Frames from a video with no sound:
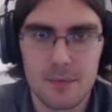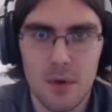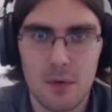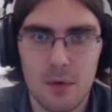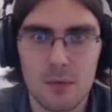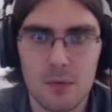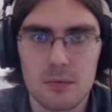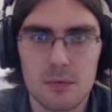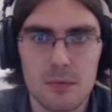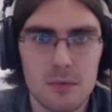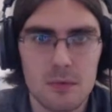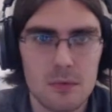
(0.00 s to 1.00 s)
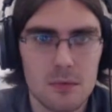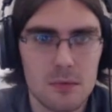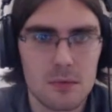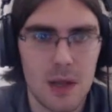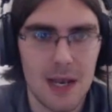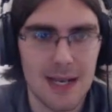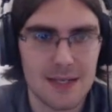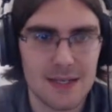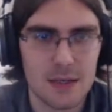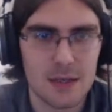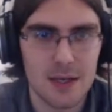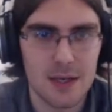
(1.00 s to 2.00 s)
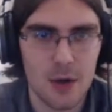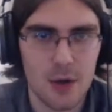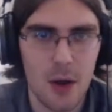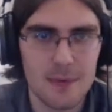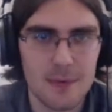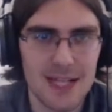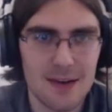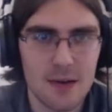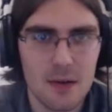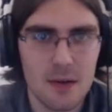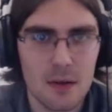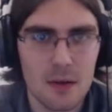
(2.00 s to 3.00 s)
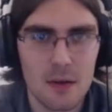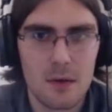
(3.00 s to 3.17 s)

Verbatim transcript: Oh, a ladder. Can I go up this ladder?